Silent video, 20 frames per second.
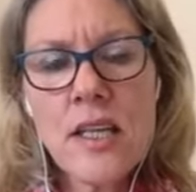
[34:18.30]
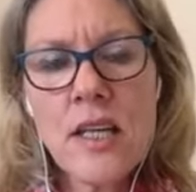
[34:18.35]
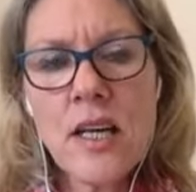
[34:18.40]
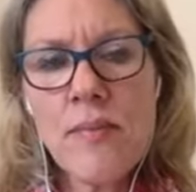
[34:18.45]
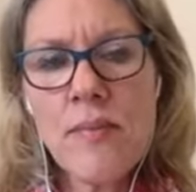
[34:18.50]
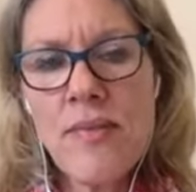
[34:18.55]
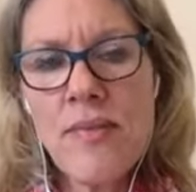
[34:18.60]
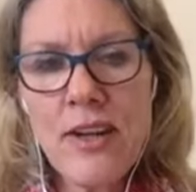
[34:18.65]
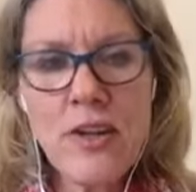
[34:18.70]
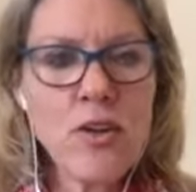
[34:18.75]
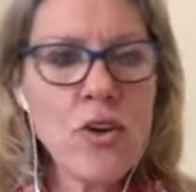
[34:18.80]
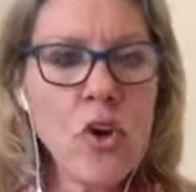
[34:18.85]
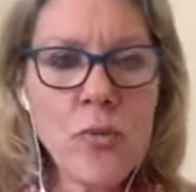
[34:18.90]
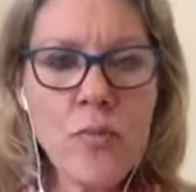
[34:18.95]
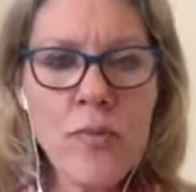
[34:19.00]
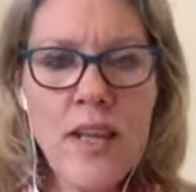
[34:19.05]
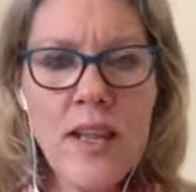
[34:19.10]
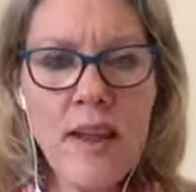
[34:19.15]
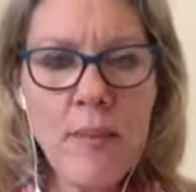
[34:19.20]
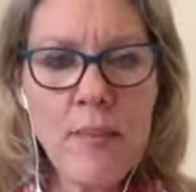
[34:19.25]
they told
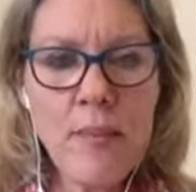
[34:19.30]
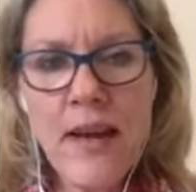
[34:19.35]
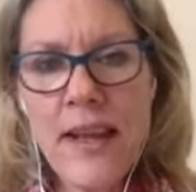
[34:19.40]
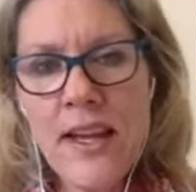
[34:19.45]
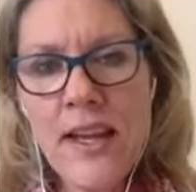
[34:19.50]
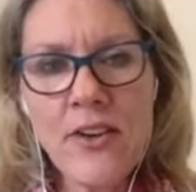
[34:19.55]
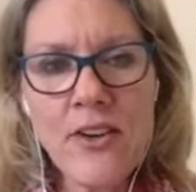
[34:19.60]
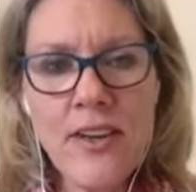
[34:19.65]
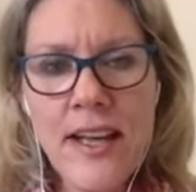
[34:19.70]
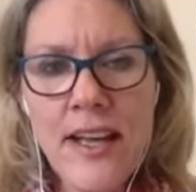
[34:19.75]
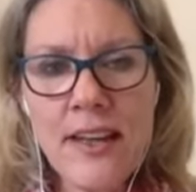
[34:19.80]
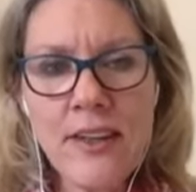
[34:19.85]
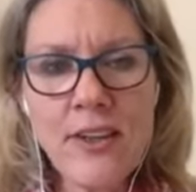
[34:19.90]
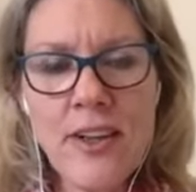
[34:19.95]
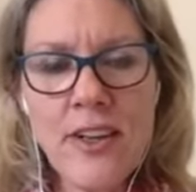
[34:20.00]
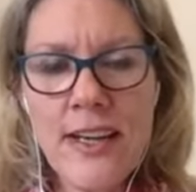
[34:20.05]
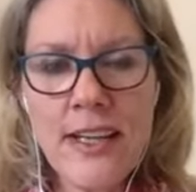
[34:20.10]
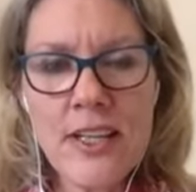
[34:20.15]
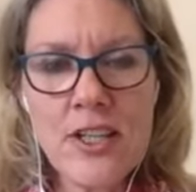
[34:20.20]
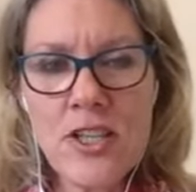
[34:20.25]
me that my internet
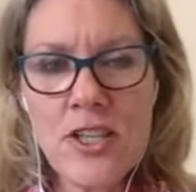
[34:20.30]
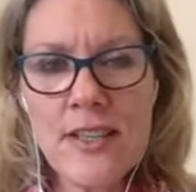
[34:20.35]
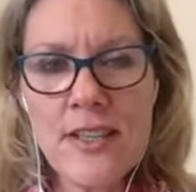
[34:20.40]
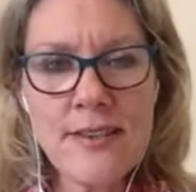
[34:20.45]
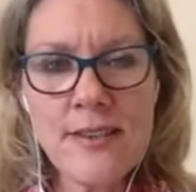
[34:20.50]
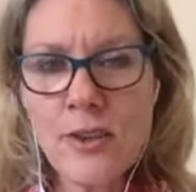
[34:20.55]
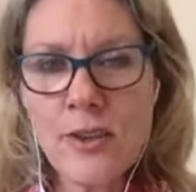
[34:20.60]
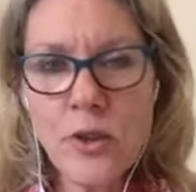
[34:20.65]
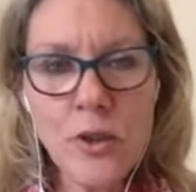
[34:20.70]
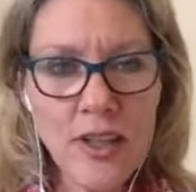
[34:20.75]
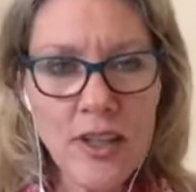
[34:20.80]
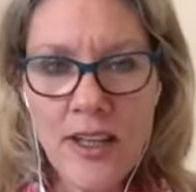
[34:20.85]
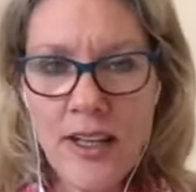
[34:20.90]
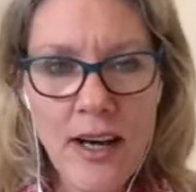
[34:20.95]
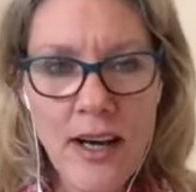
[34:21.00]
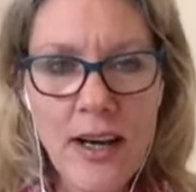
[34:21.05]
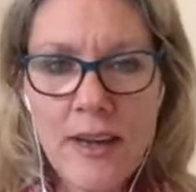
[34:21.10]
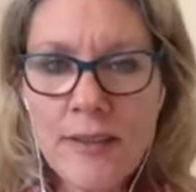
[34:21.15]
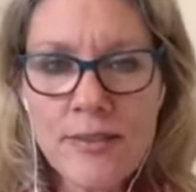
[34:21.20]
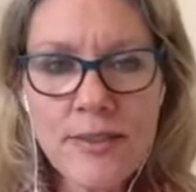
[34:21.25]
connection isn't good
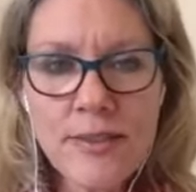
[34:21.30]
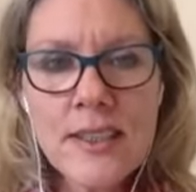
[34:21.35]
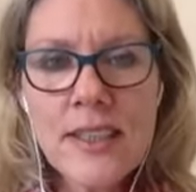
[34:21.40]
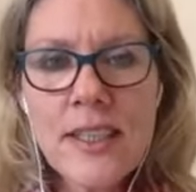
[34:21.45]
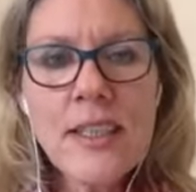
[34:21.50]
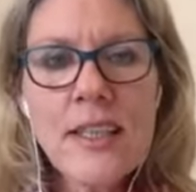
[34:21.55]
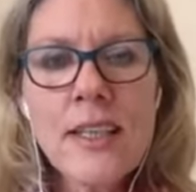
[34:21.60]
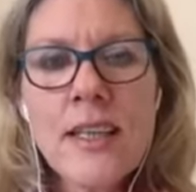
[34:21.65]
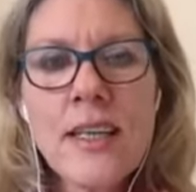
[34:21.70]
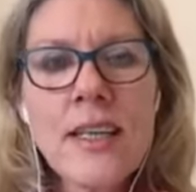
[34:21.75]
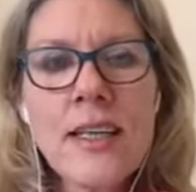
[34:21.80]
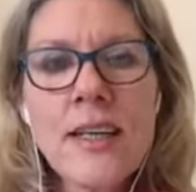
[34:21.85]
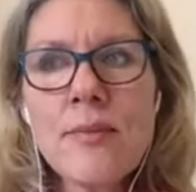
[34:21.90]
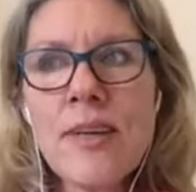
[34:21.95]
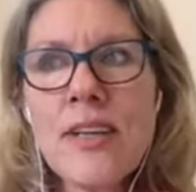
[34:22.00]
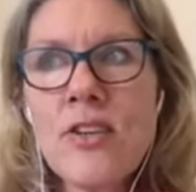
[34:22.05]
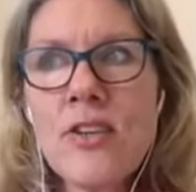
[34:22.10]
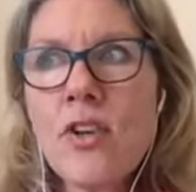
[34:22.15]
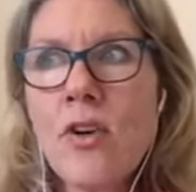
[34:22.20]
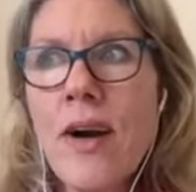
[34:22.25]
enough.
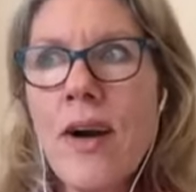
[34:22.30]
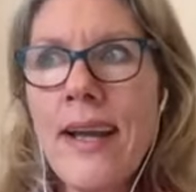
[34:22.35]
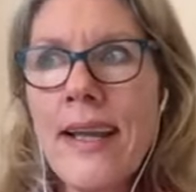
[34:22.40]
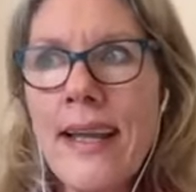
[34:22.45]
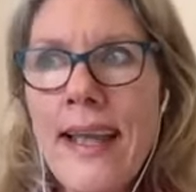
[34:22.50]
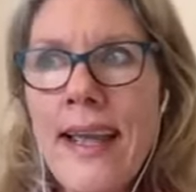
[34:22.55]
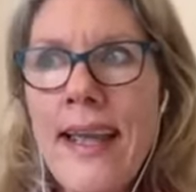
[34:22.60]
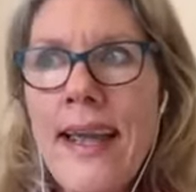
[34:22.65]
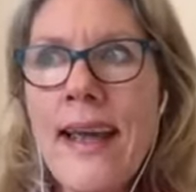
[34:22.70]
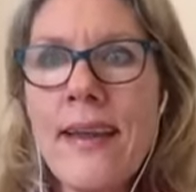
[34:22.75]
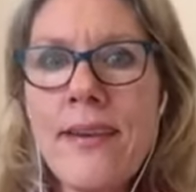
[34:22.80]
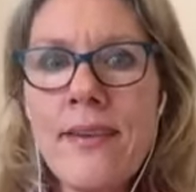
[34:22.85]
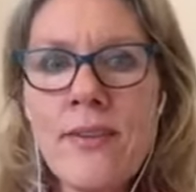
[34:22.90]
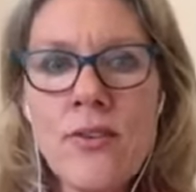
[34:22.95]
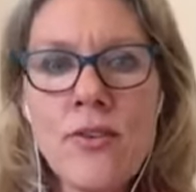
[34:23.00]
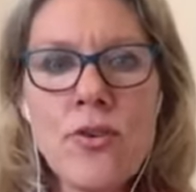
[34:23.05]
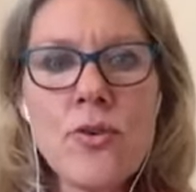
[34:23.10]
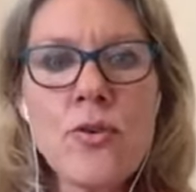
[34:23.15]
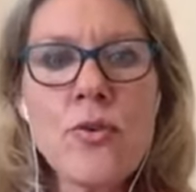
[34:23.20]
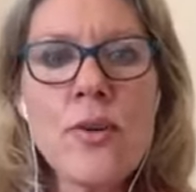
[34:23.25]
And so I can't
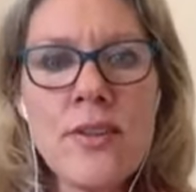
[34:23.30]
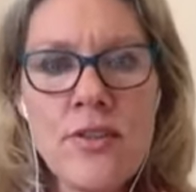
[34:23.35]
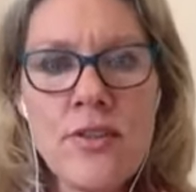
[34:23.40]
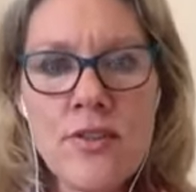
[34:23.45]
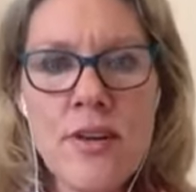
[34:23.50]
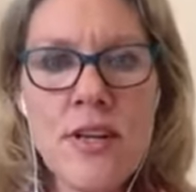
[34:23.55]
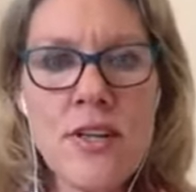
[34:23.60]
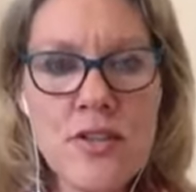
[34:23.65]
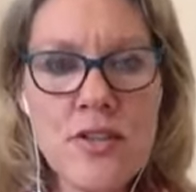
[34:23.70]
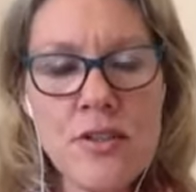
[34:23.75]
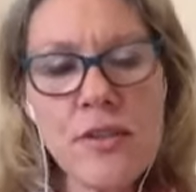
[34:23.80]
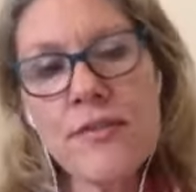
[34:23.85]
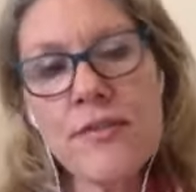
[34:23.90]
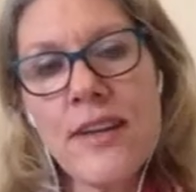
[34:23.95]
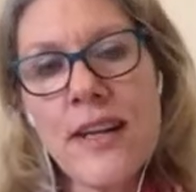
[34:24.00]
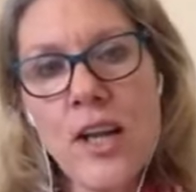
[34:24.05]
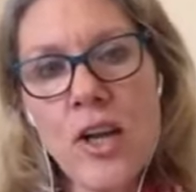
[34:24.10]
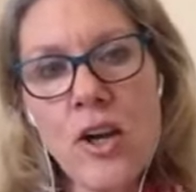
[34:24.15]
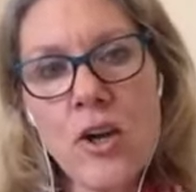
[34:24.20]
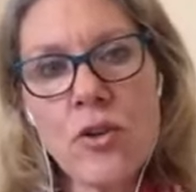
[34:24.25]
do instructional
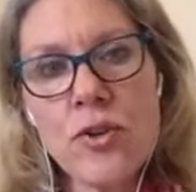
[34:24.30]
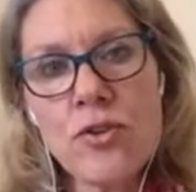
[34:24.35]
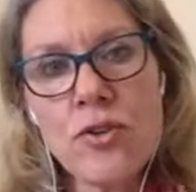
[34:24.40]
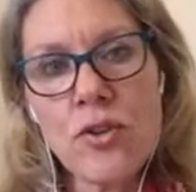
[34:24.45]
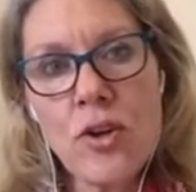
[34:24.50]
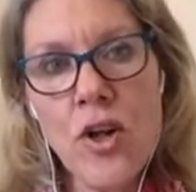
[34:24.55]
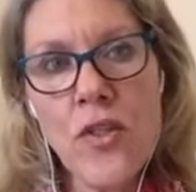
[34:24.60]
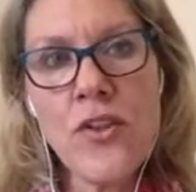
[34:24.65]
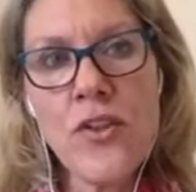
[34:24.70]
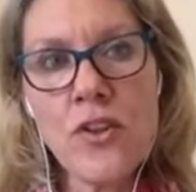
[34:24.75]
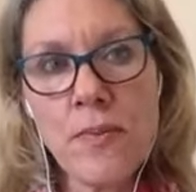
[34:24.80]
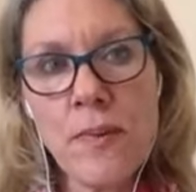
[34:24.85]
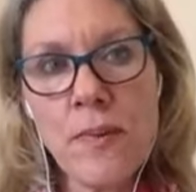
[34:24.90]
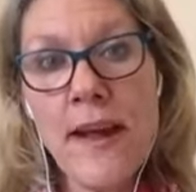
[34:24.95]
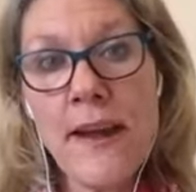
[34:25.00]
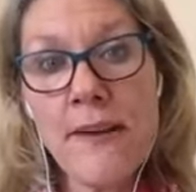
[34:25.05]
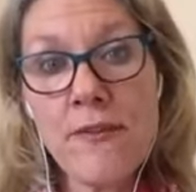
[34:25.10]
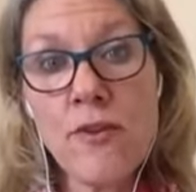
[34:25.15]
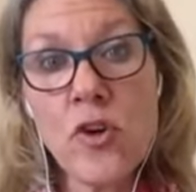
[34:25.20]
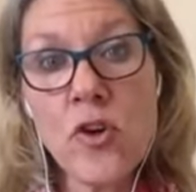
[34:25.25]
videos on this
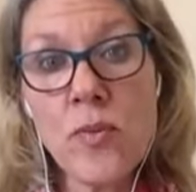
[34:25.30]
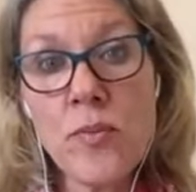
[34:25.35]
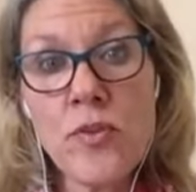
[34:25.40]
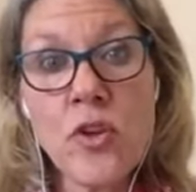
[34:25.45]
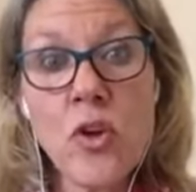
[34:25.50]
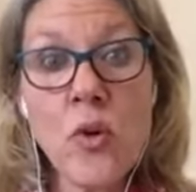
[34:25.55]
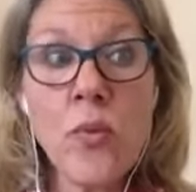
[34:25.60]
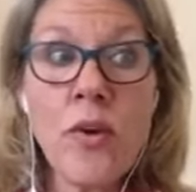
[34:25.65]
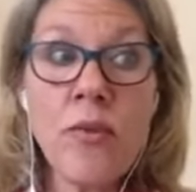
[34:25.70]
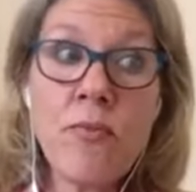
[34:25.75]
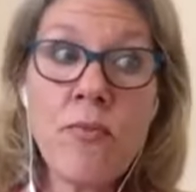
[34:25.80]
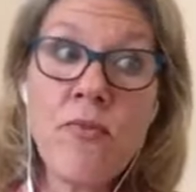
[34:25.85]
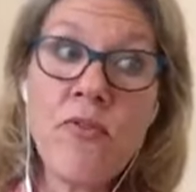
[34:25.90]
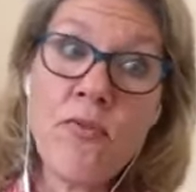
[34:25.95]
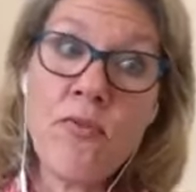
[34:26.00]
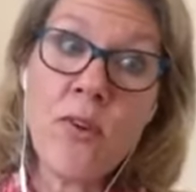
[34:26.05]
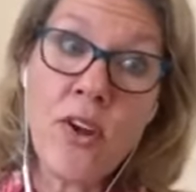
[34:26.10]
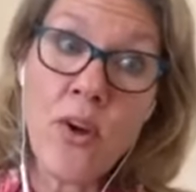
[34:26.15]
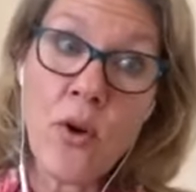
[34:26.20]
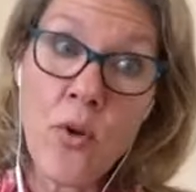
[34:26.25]
platform. So we're
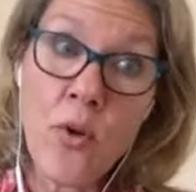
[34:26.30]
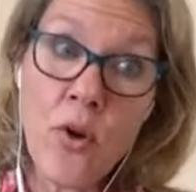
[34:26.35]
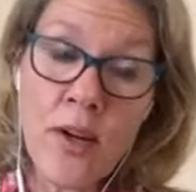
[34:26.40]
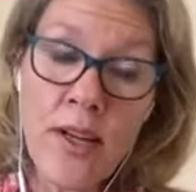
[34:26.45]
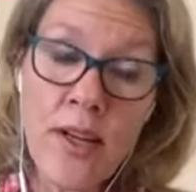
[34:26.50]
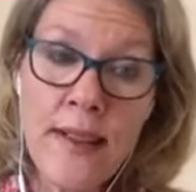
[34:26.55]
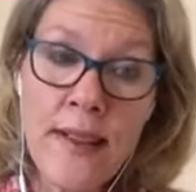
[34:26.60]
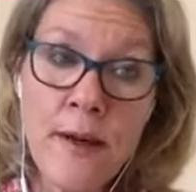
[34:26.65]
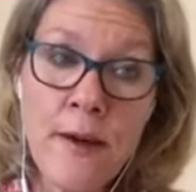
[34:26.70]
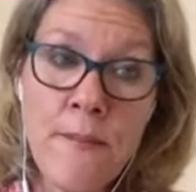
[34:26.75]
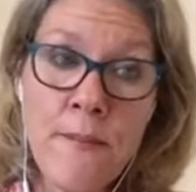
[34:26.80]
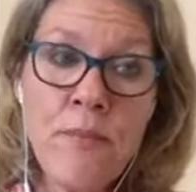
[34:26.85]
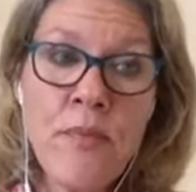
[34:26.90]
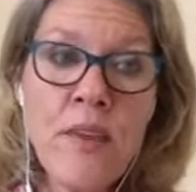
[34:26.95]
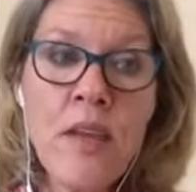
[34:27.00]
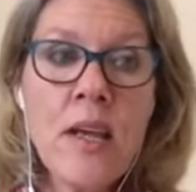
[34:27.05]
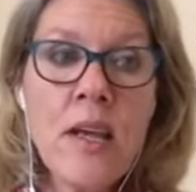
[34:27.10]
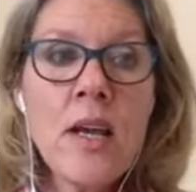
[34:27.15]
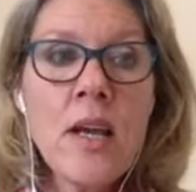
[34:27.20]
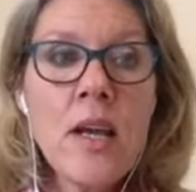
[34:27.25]
recording them
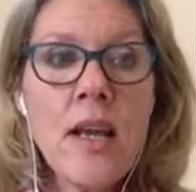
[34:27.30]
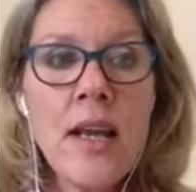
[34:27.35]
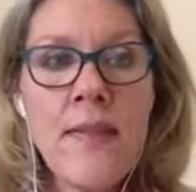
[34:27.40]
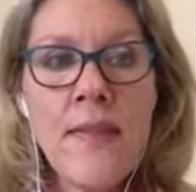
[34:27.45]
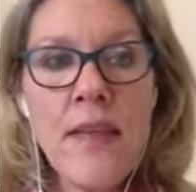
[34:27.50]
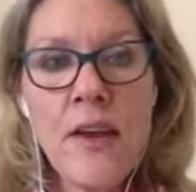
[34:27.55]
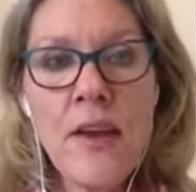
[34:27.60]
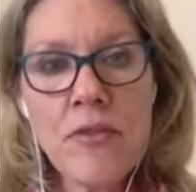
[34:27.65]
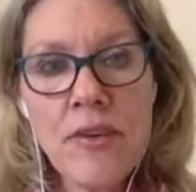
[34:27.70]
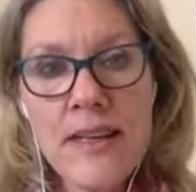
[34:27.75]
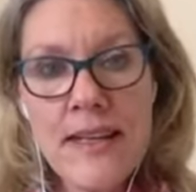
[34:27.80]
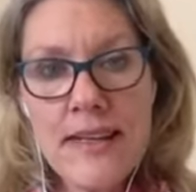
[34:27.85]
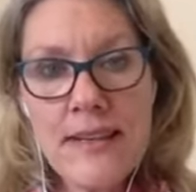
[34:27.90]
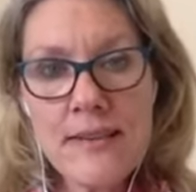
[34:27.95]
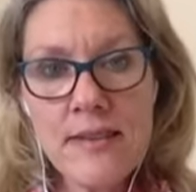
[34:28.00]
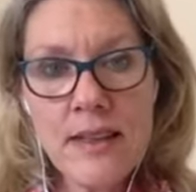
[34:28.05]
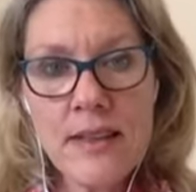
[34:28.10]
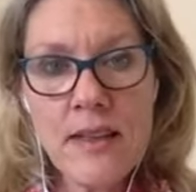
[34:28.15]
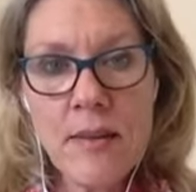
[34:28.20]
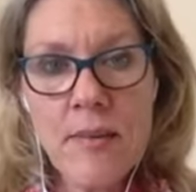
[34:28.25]
and then
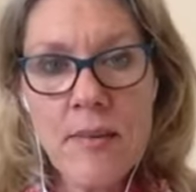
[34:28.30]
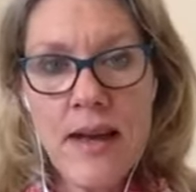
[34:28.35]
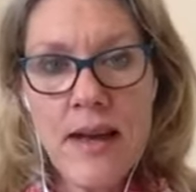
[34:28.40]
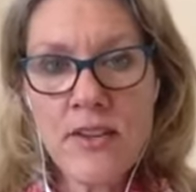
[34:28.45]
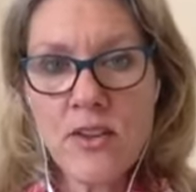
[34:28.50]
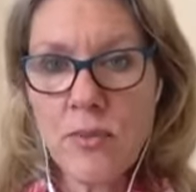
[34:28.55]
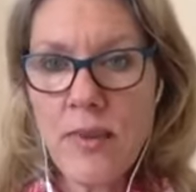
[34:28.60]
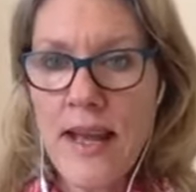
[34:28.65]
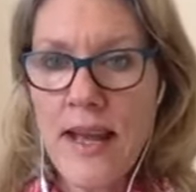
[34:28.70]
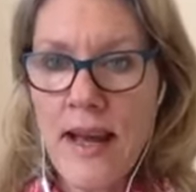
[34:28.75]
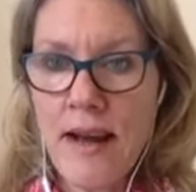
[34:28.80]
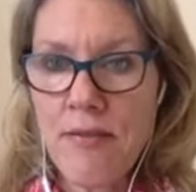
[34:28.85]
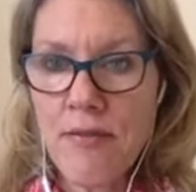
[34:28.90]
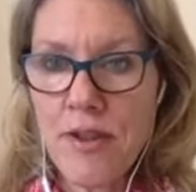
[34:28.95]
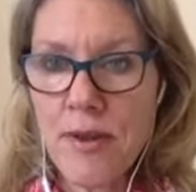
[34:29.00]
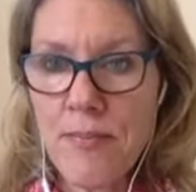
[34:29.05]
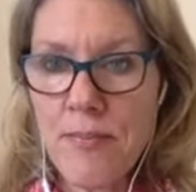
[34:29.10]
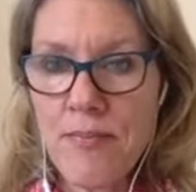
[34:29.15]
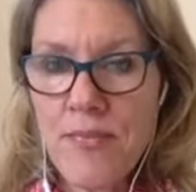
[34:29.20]
releasing them as we have them.